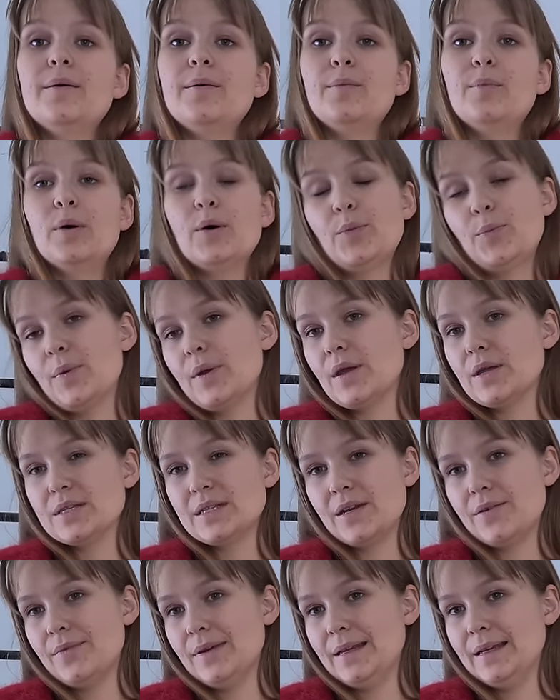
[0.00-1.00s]
both because
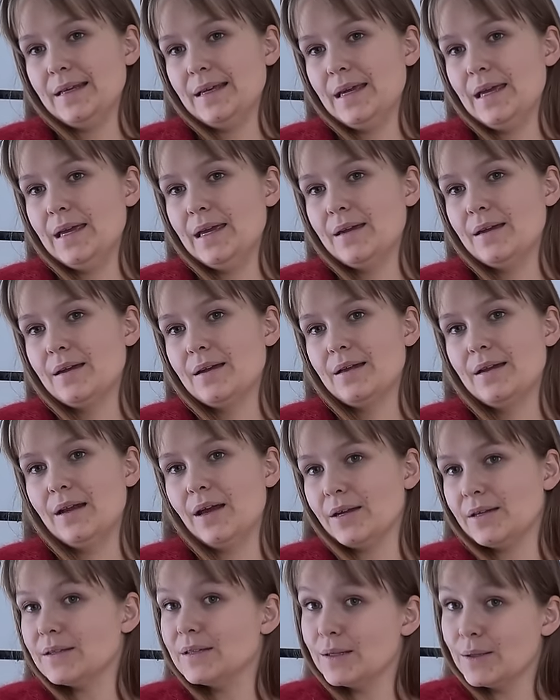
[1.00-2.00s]
I really
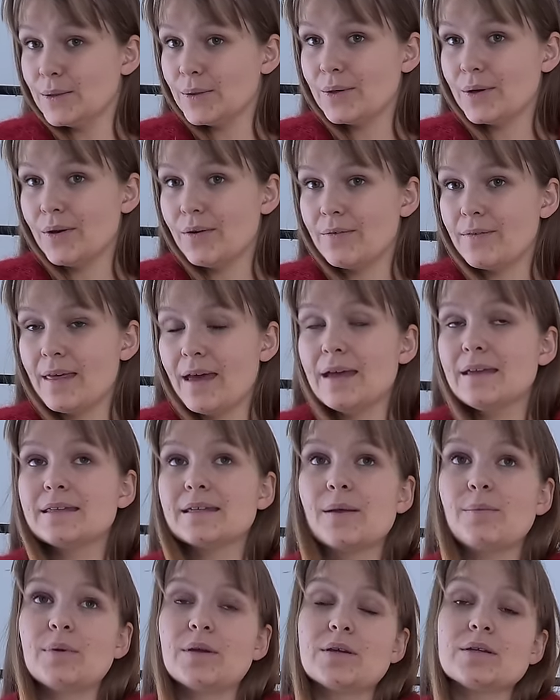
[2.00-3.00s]
like the look of that
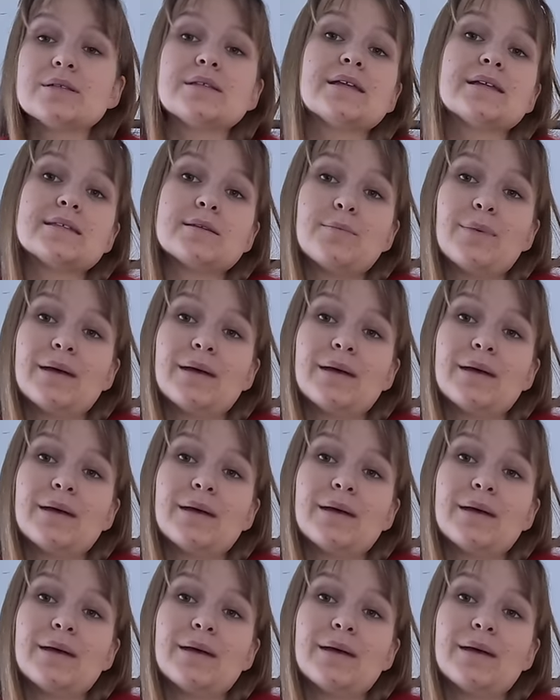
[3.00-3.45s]
and because that's a